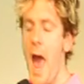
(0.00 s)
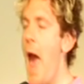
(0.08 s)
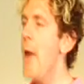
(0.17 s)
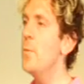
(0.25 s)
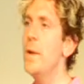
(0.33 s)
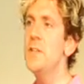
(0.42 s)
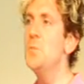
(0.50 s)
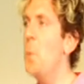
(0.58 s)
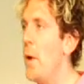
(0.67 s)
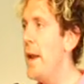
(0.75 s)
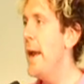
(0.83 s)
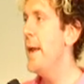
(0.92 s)
At which
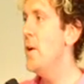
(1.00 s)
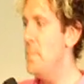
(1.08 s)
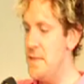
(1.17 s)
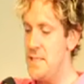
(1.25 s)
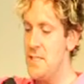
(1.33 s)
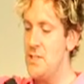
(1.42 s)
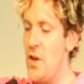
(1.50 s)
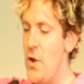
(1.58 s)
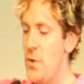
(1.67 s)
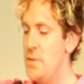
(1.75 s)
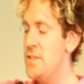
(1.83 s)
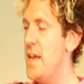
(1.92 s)
point I hear Miss
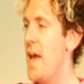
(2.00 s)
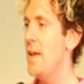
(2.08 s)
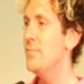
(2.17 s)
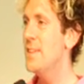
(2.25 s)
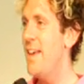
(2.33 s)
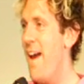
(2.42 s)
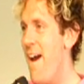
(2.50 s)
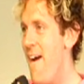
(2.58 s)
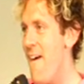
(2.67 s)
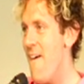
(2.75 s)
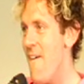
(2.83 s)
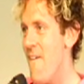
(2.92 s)
Stone say,
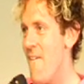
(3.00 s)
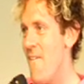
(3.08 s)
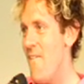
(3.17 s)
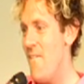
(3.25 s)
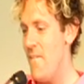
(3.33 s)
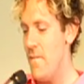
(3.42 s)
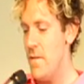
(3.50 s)
"Oh."